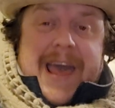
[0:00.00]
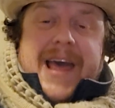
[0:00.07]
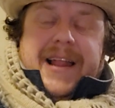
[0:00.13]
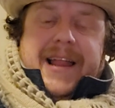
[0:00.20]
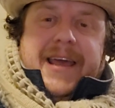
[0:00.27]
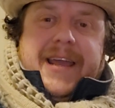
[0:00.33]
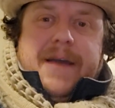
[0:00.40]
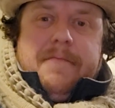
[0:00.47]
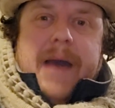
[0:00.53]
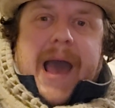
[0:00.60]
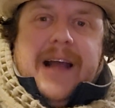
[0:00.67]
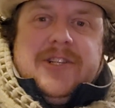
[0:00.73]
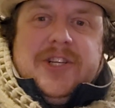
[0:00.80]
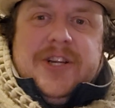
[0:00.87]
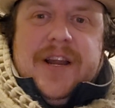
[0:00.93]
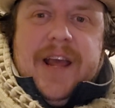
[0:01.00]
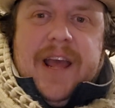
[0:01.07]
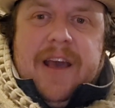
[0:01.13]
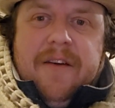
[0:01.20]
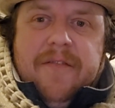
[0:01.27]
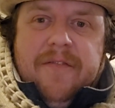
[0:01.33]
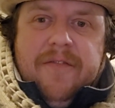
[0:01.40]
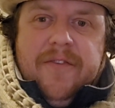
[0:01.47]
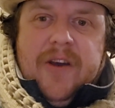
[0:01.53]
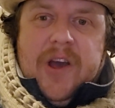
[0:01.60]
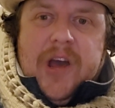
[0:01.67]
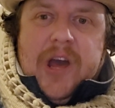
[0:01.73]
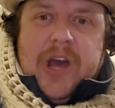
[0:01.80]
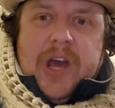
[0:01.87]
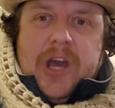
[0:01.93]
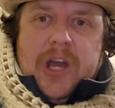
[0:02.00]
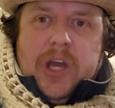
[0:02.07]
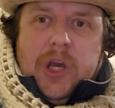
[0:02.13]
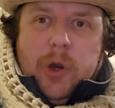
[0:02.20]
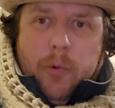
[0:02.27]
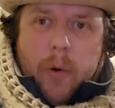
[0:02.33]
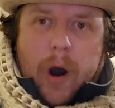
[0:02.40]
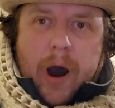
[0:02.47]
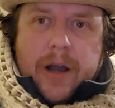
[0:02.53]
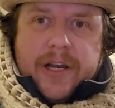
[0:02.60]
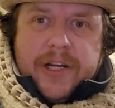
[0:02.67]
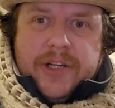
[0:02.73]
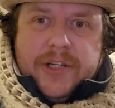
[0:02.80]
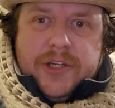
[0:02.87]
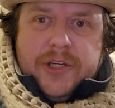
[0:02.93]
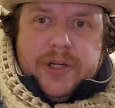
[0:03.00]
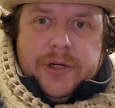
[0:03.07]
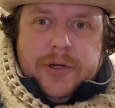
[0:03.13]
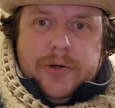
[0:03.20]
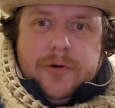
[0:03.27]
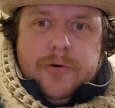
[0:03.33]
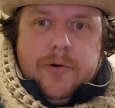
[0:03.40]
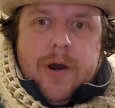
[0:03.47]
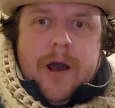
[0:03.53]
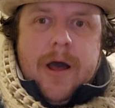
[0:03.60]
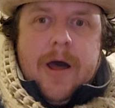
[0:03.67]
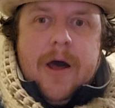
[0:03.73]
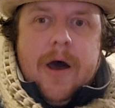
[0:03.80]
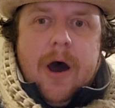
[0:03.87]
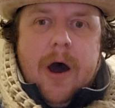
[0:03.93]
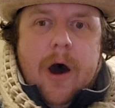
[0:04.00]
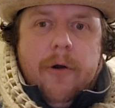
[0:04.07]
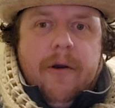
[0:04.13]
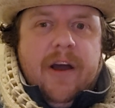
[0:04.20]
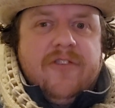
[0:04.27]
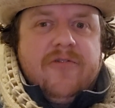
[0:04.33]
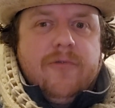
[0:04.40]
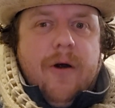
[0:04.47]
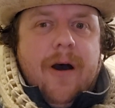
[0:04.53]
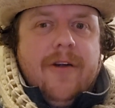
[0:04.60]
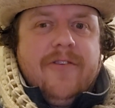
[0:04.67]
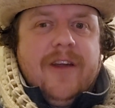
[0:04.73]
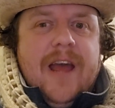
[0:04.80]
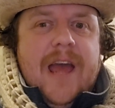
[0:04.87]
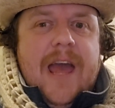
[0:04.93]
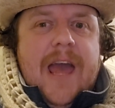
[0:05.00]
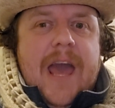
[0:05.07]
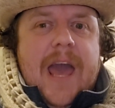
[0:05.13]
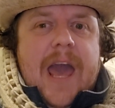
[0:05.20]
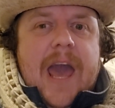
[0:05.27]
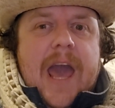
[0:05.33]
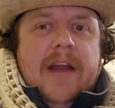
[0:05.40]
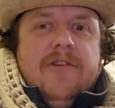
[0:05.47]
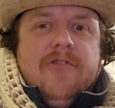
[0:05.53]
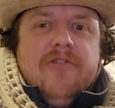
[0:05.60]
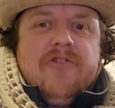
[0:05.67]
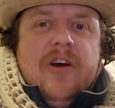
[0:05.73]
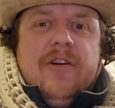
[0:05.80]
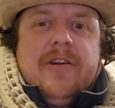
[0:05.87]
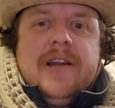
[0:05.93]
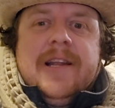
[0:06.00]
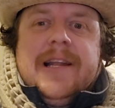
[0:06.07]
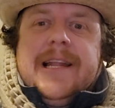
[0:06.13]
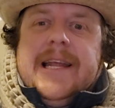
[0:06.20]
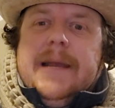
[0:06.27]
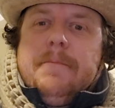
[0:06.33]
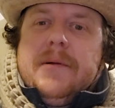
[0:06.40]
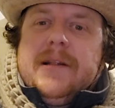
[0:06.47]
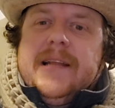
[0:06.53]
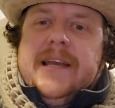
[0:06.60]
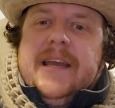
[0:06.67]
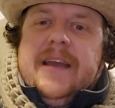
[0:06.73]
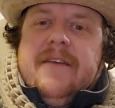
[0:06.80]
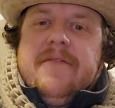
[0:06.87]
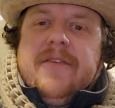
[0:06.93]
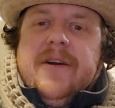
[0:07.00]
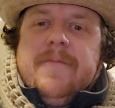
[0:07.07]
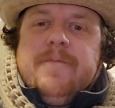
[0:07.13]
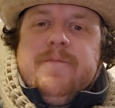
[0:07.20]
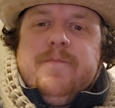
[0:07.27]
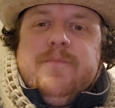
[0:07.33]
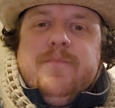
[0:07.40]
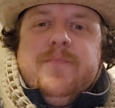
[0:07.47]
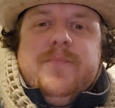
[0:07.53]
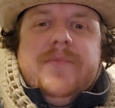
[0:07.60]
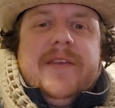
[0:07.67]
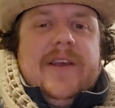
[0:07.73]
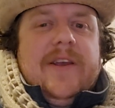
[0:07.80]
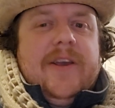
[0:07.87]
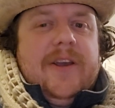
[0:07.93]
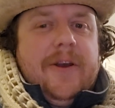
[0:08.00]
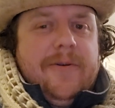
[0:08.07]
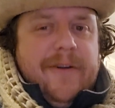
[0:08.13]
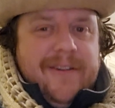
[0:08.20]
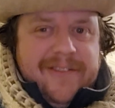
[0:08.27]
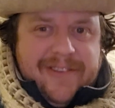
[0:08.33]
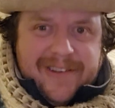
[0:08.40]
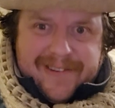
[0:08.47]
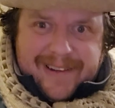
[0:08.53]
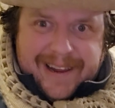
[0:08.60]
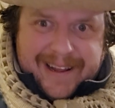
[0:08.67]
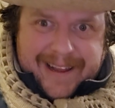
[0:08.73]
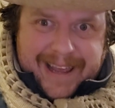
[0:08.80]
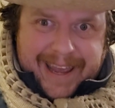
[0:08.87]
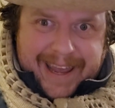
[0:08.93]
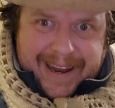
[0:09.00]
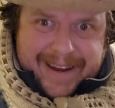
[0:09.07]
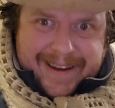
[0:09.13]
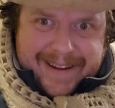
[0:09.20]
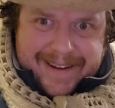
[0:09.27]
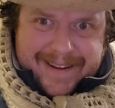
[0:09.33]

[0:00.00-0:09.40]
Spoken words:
Imagine if you walk into a restaurant and you suddenly believe you're in Disneyland.